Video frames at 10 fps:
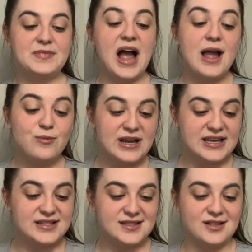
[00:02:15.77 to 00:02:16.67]
I
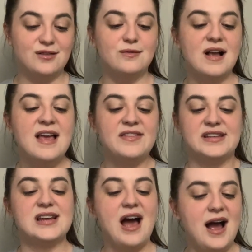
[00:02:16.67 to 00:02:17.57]
witness to the
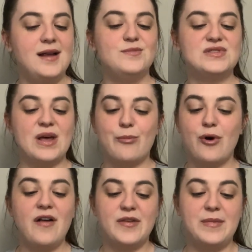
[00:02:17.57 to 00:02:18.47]
times that
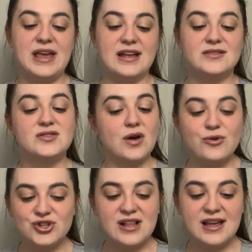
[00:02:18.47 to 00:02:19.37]
brought them in, so
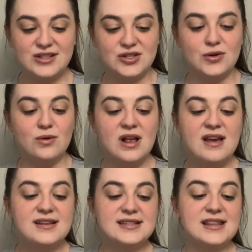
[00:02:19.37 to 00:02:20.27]
shall I do
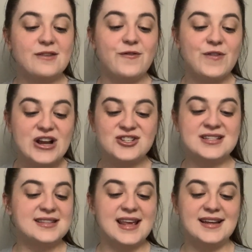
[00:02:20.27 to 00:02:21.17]
to the
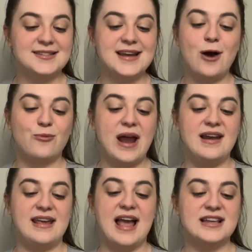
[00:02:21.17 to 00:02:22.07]
freshest things now
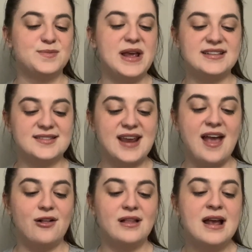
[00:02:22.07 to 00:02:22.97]
reigning, and make
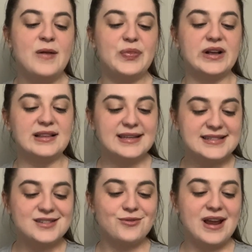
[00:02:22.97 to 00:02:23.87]
stale the
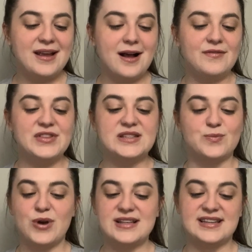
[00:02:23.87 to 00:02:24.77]
glistering of this
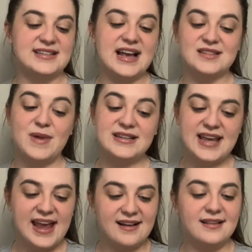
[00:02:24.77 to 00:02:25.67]
present, as my
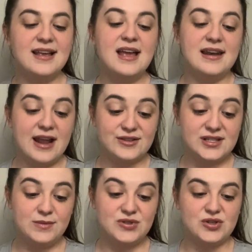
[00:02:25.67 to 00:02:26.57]
tale now
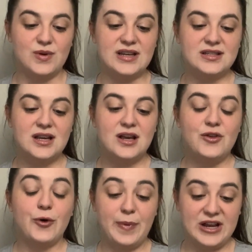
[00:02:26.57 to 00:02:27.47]
seems to it,
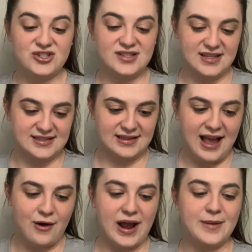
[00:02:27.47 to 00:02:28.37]
your patience this
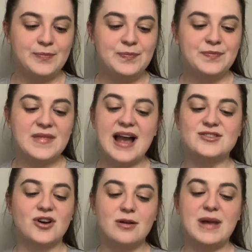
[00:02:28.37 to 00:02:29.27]
allowing, I
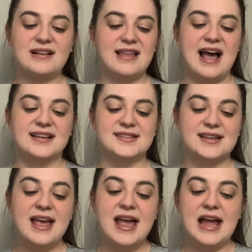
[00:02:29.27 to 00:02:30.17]
turn my glass,
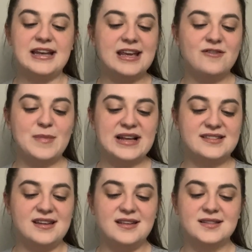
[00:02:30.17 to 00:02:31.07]
and give my
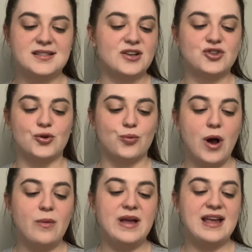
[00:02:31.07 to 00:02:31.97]
scene such
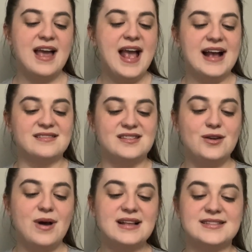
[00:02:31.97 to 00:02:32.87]
growing as
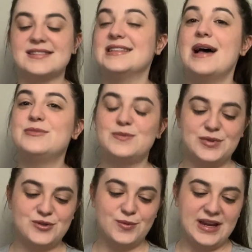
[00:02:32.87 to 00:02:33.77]
you had slept
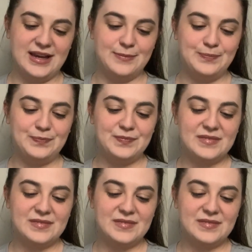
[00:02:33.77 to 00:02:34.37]
between.